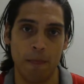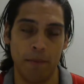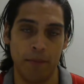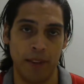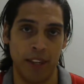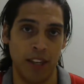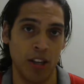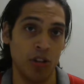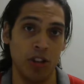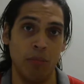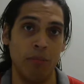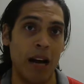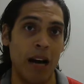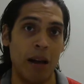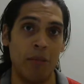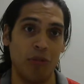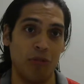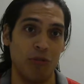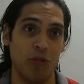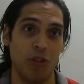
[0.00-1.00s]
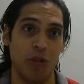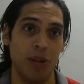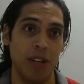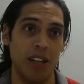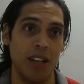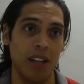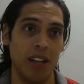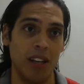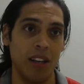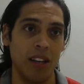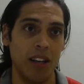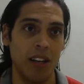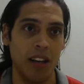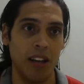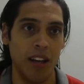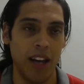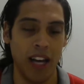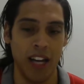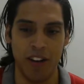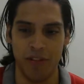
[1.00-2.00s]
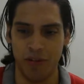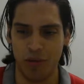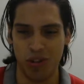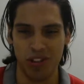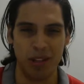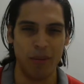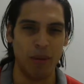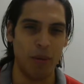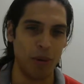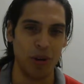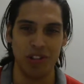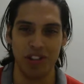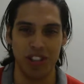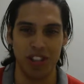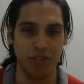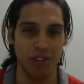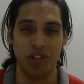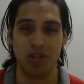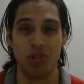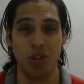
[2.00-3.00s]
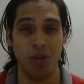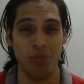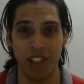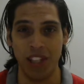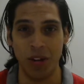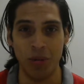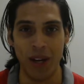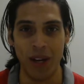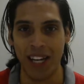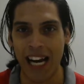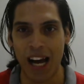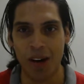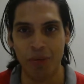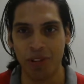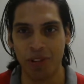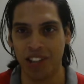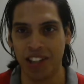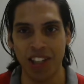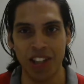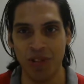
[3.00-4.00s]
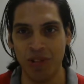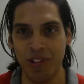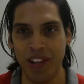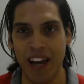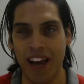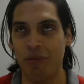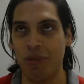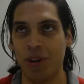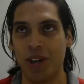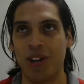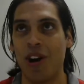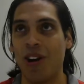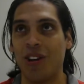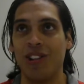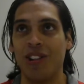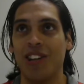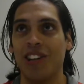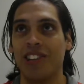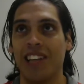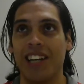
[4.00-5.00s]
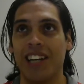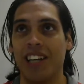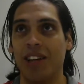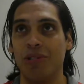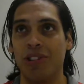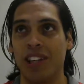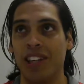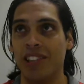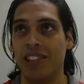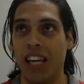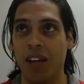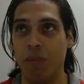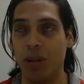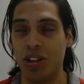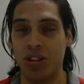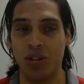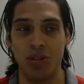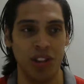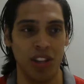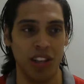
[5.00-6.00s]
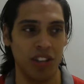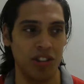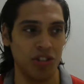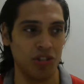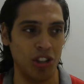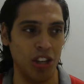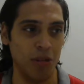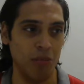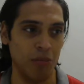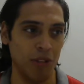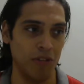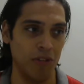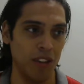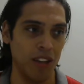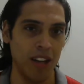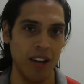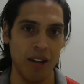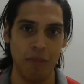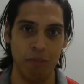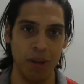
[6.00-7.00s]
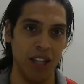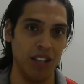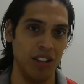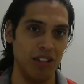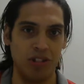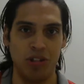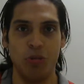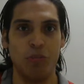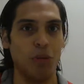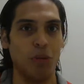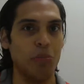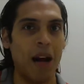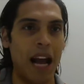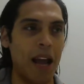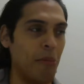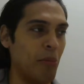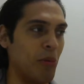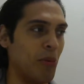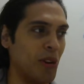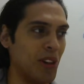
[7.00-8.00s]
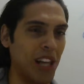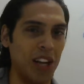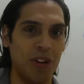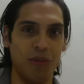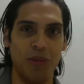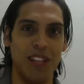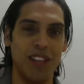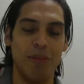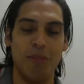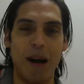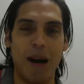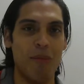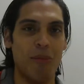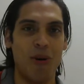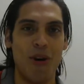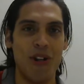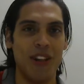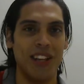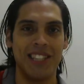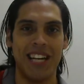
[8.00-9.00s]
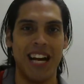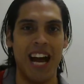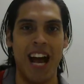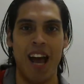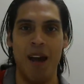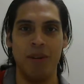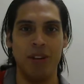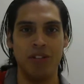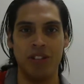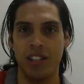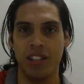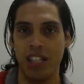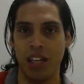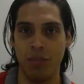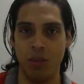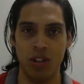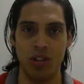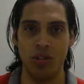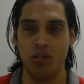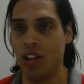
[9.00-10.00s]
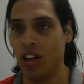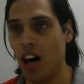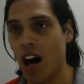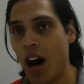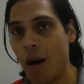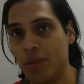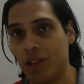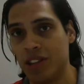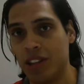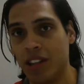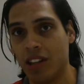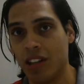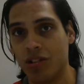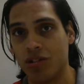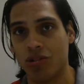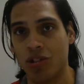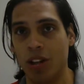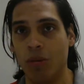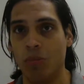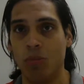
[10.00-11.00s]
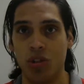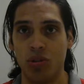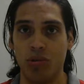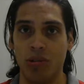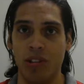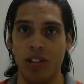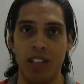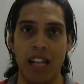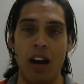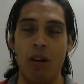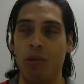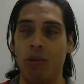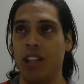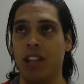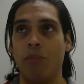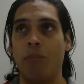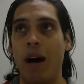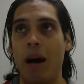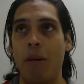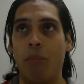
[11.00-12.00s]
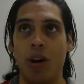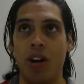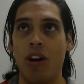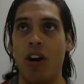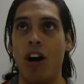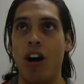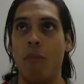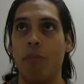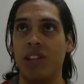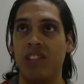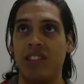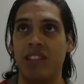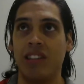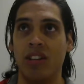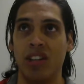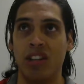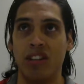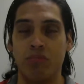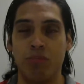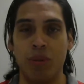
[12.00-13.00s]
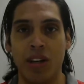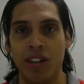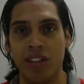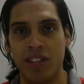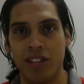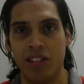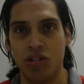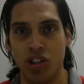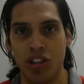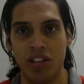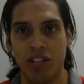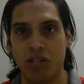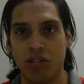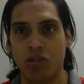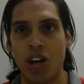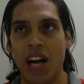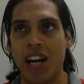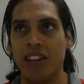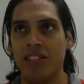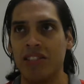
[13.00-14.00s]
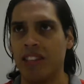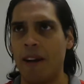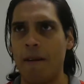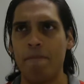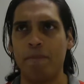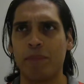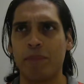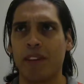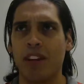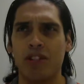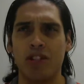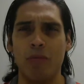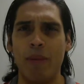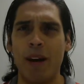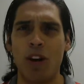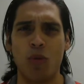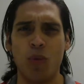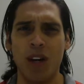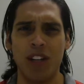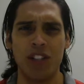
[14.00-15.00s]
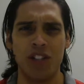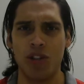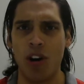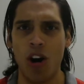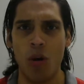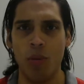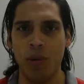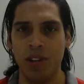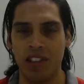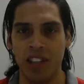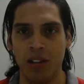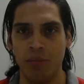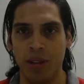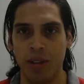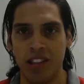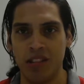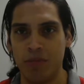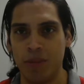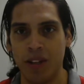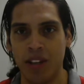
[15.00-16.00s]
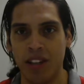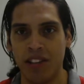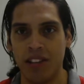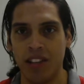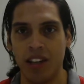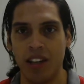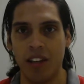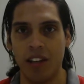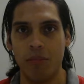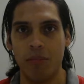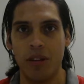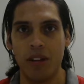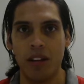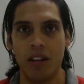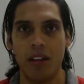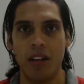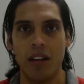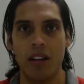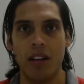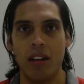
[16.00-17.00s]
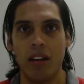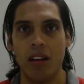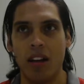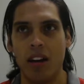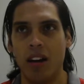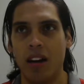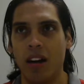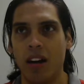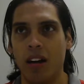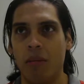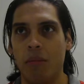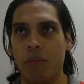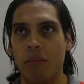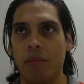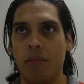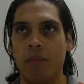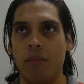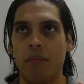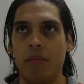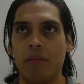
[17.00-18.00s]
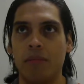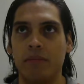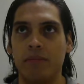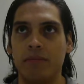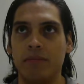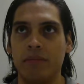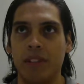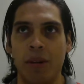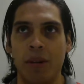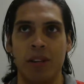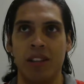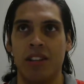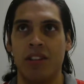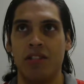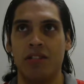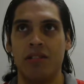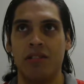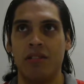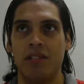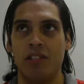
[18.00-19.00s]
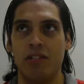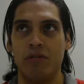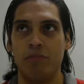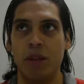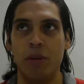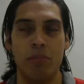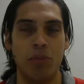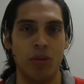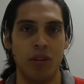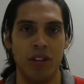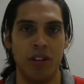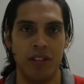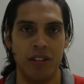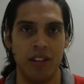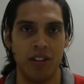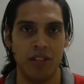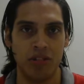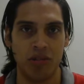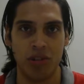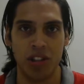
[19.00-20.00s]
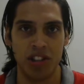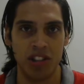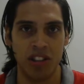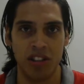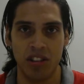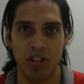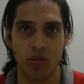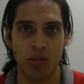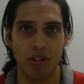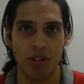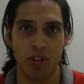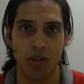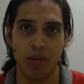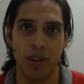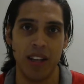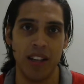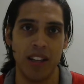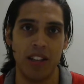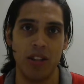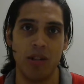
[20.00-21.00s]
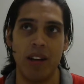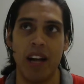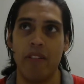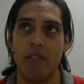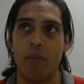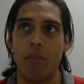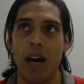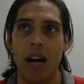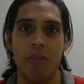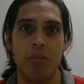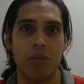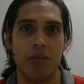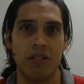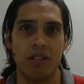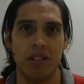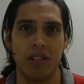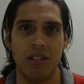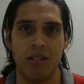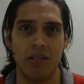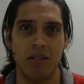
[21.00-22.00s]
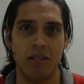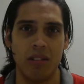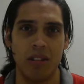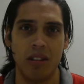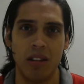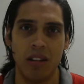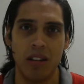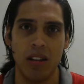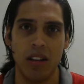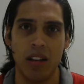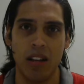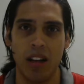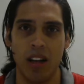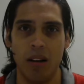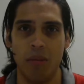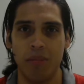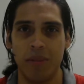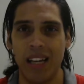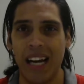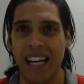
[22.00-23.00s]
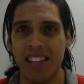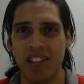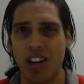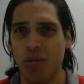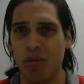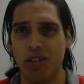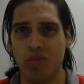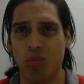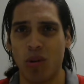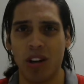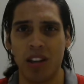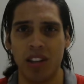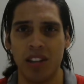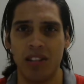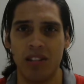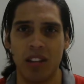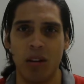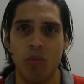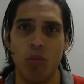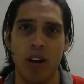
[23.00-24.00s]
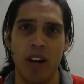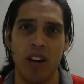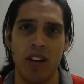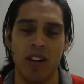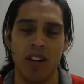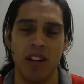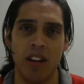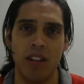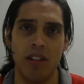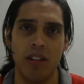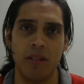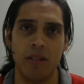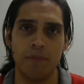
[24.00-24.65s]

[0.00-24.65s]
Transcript: Bible for me. And of course, I'm a person of extremes anyway. God was going to do that regardless. Like He was going to take me through the extreme of being super Bible and like reading the Bible all the time. And He's going to take me through the opposite extreme, which was not reading the Bible at all, but still experiencing Jesus Christ. Because no matter what, you're always going to be experiencing Him. I mean, there's people and there's Christians in North Korea that don't have a Bible. So God's always working some way or another.